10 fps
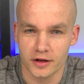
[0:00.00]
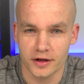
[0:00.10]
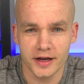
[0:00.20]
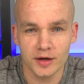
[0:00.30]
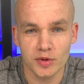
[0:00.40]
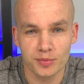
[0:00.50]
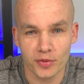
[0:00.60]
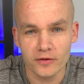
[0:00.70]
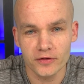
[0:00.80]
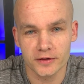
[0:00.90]
He can be
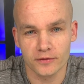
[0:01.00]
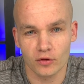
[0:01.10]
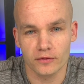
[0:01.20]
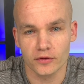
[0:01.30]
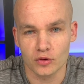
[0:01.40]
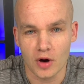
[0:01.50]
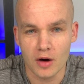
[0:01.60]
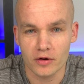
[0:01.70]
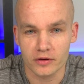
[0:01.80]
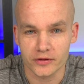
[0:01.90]
perfect for a few
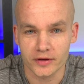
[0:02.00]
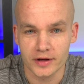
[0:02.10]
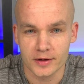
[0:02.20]
hours,